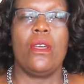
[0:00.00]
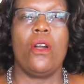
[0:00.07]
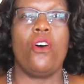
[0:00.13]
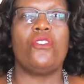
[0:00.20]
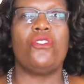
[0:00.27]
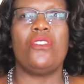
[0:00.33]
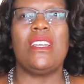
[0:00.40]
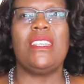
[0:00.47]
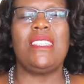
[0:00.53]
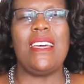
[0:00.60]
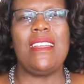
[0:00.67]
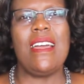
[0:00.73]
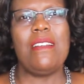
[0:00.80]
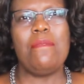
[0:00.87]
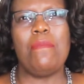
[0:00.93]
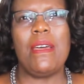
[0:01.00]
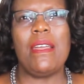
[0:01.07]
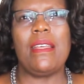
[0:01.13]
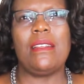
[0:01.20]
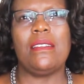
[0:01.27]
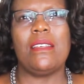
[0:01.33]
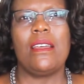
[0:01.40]
Authoritarian
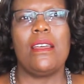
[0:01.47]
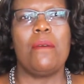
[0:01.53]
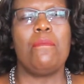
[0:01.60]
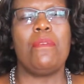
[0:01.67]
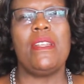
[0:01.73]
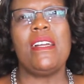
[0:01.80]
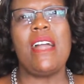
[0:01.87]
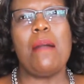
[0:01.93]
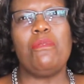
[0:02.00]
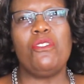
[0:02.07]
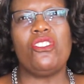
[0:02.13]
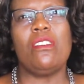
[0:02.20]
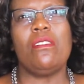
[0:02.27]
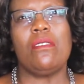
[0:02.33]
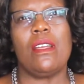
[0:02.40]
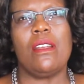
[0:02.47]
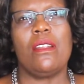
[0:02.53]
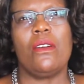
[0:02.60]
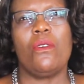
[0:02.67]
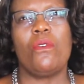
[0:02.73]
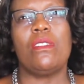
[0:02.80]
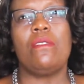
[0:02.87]
parents bring up children
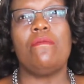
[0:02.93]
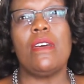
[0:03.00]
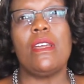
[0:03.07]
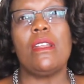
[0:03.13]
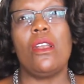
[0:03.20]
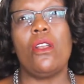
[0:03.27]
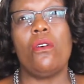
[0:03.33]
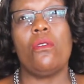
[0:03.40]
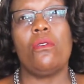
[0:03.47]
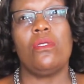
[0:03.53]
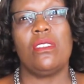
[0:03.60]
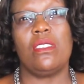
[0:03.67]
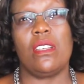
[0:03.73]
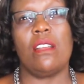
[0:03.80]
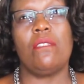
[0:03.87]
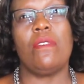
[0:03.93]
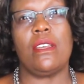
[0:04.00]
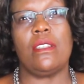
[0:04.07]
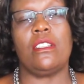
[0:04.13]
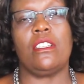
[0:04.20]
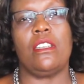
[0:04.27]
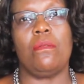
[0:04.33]
with very low
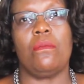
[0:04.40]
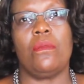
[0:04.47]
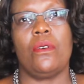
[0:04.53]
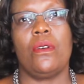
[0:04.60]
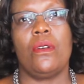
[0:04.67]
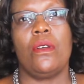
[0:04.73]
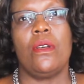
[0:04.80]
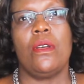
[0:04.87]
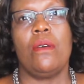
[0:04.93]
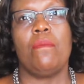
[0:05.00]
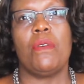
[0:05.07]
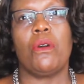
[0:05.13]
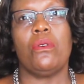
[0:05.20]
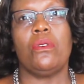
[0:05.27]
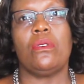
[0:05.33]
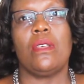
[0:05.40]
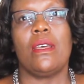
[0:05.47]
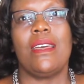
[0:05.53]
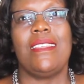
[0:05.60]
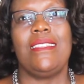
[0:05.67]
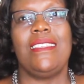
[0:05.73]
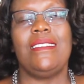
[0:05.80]
self-esteem because
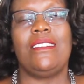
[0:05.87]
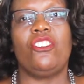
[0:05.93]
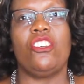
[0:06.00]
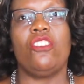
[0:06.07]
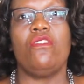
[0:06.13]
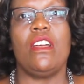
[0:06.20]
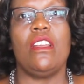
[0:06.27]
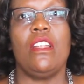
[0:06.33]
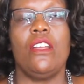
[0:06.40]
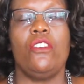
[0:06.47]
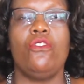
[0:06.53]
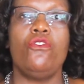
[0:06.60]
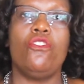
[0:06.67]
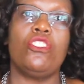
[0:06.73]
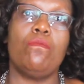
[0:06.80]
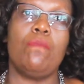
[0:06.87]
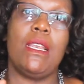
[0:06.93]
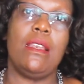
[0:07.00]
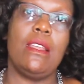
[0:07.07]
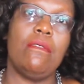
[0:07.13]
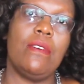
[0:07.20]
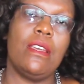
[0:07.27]
these children do not
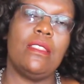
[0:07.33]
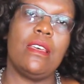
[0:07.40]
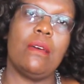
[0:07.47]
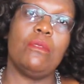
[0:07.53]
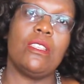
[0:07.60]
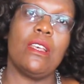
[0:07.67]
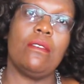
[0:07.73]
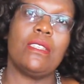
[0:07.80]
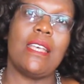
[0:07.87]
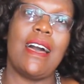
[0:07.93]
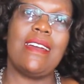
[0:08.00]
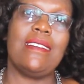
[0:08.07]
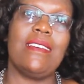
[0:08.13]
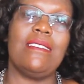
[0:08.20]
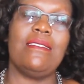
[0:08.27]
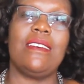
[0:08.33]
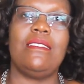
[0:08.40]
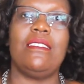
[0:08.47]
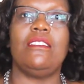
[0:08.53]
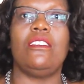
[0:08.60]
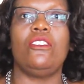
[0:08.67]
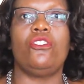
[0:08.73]
believe in themselves and in the
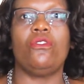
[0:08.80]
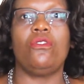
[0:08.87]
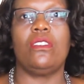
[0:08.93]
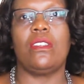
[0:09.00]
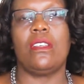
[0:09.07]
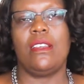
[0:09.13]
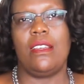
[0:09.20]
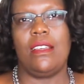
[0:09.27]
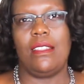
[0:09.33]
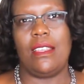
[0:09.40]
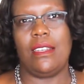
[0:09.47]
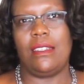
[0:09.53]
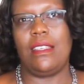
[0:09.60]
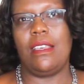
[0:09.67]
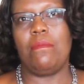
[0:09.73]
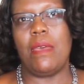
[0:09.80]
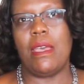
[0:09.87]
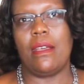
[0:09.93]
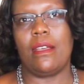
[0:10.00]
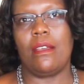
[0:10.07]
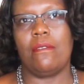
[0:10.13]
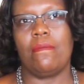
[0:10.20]
decisions that they
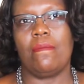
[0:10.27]
make.